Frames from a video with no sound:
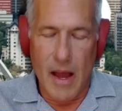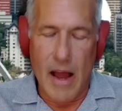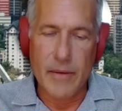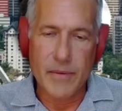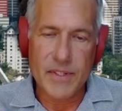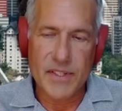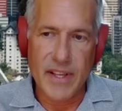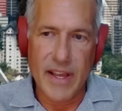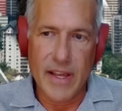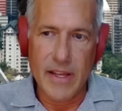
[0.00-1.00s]
I would
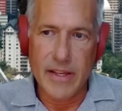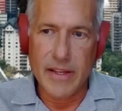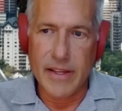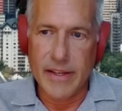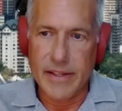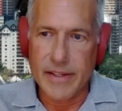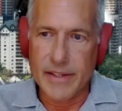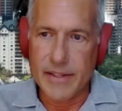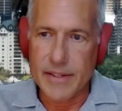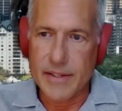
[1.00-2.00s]
say it
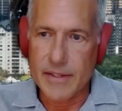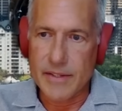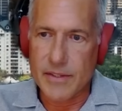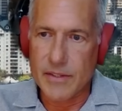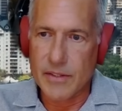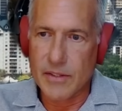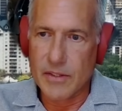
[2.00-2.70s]
is,